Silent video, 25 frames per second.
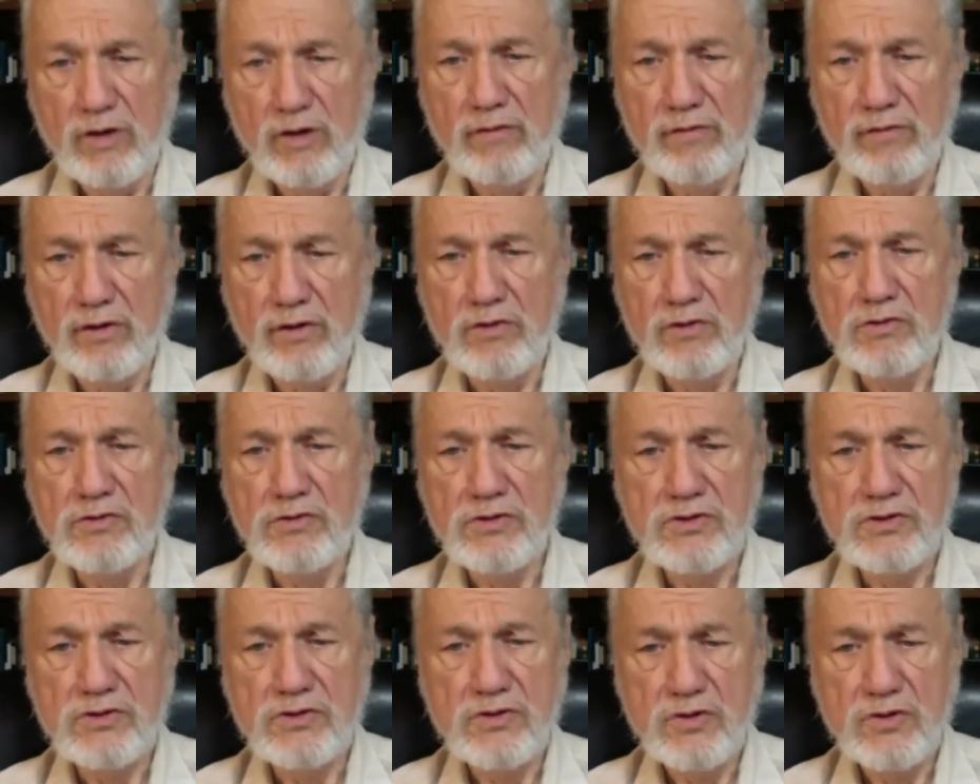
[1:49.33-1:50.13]
of
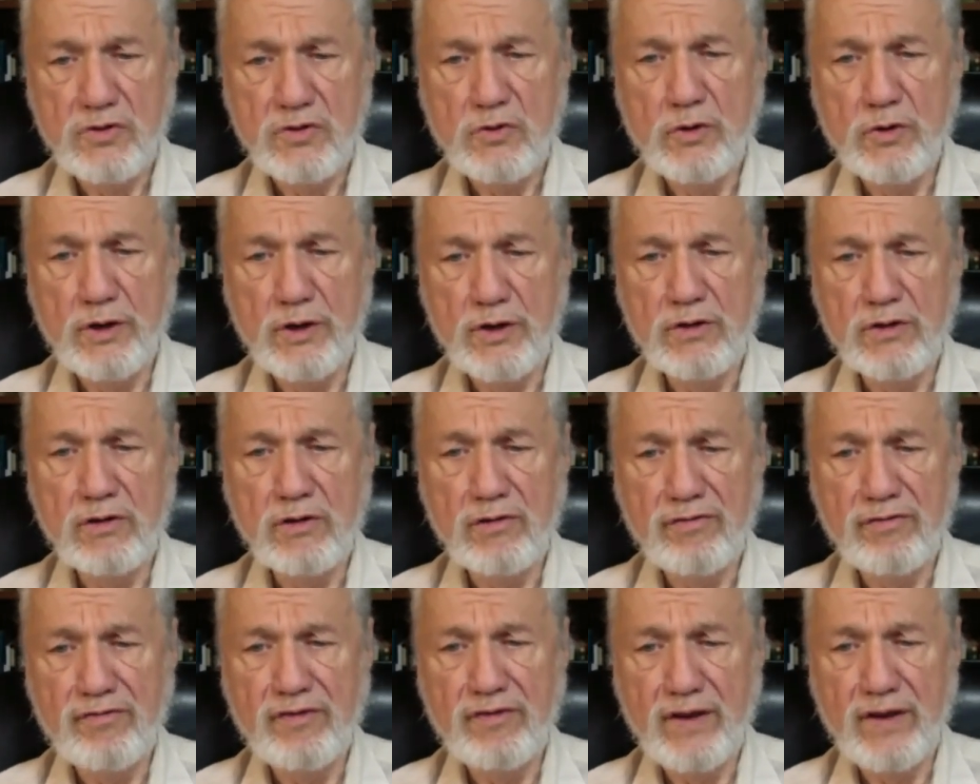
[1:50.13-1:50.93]
those critical
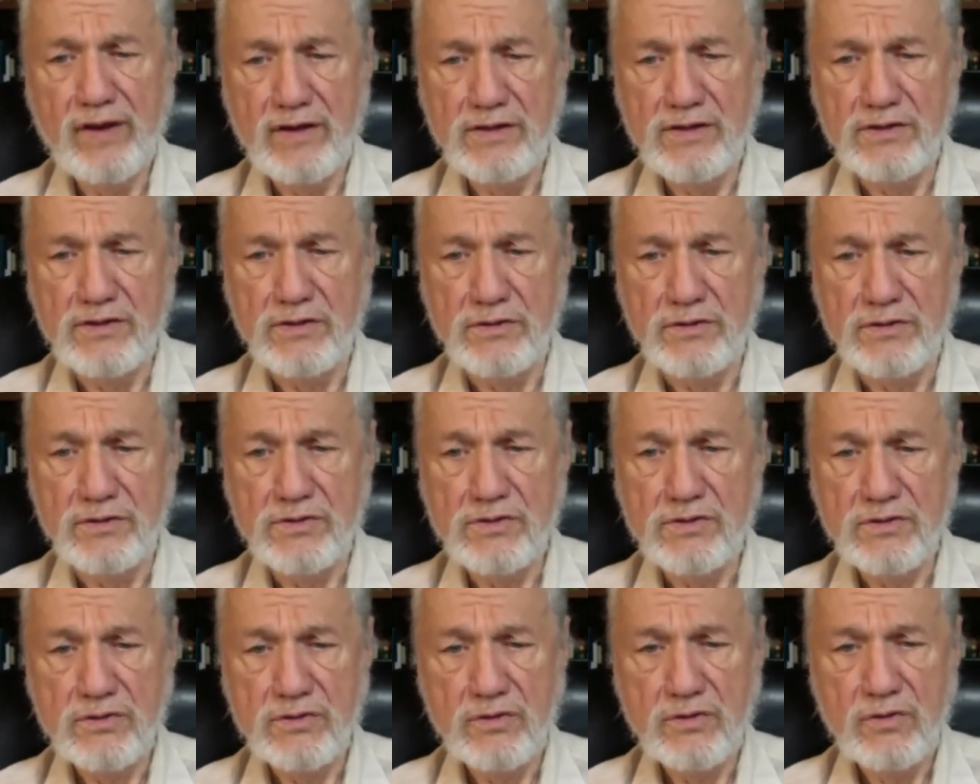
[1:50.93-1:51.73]

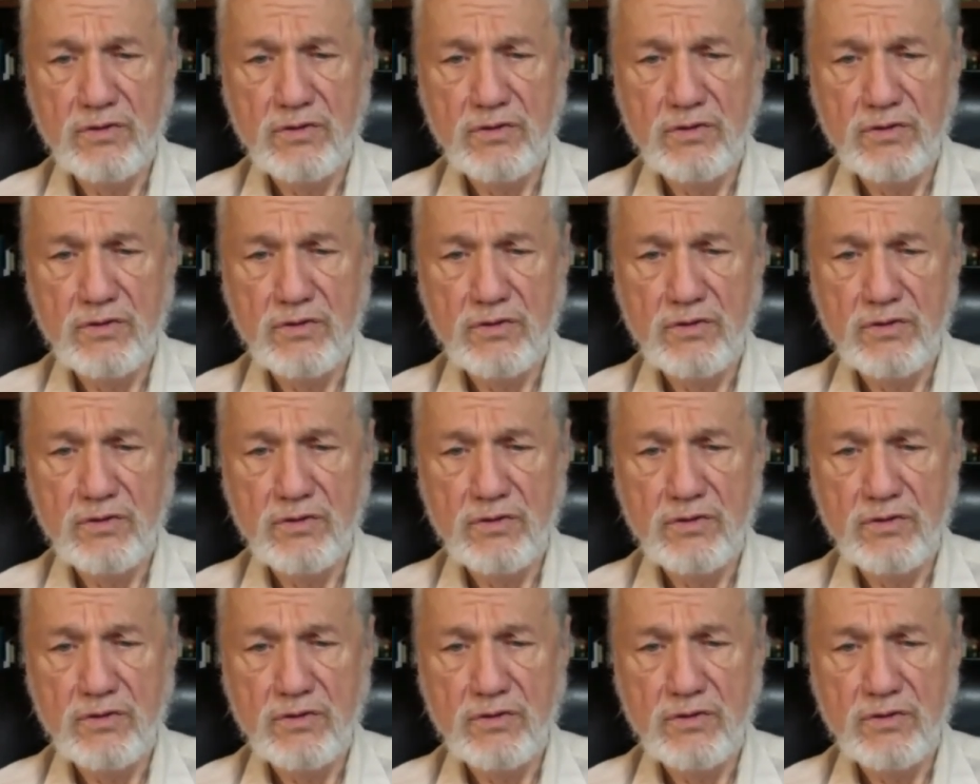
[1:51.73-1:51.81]
phases